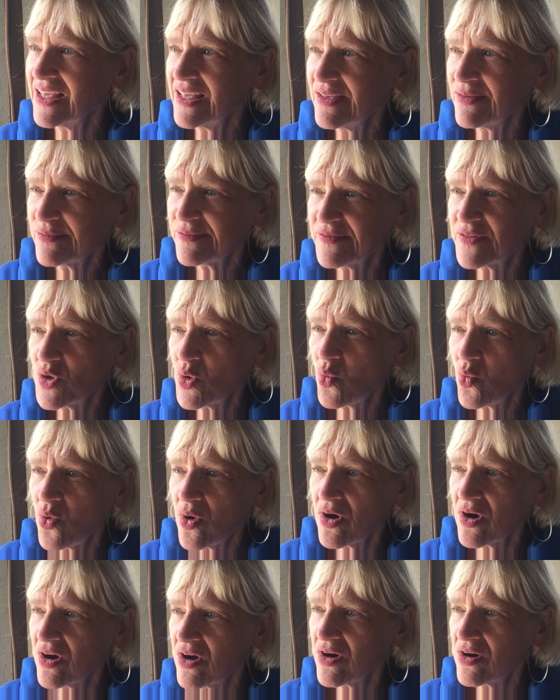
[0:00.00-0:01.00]
If
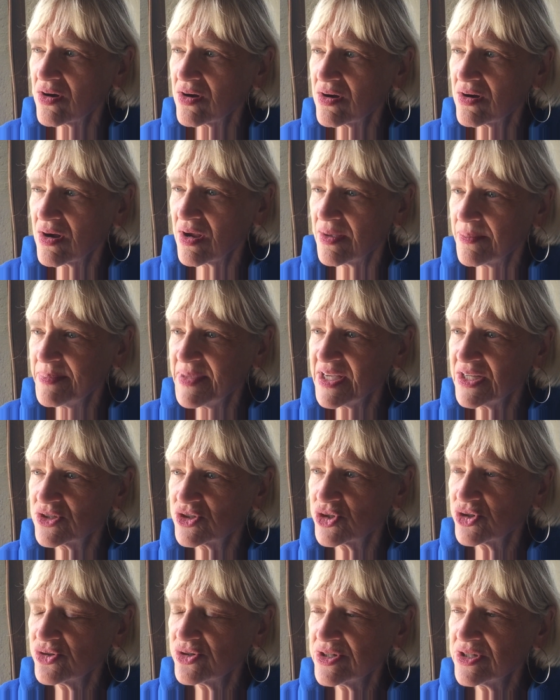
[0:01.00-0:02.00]
you're
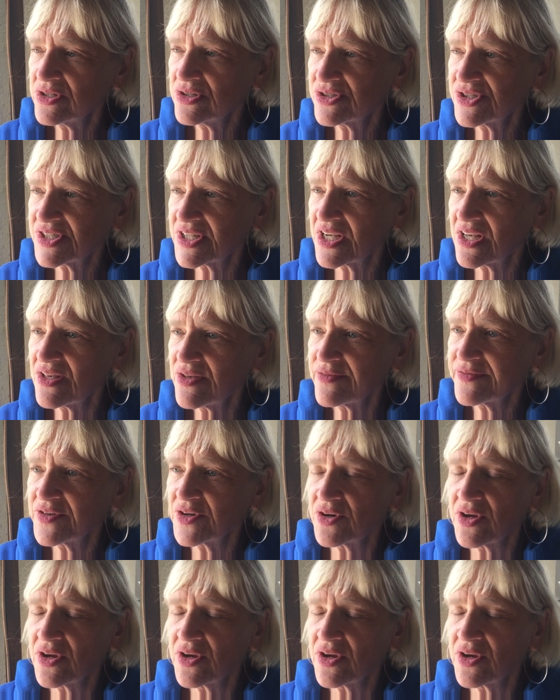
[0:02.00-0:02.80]
being true to yourself,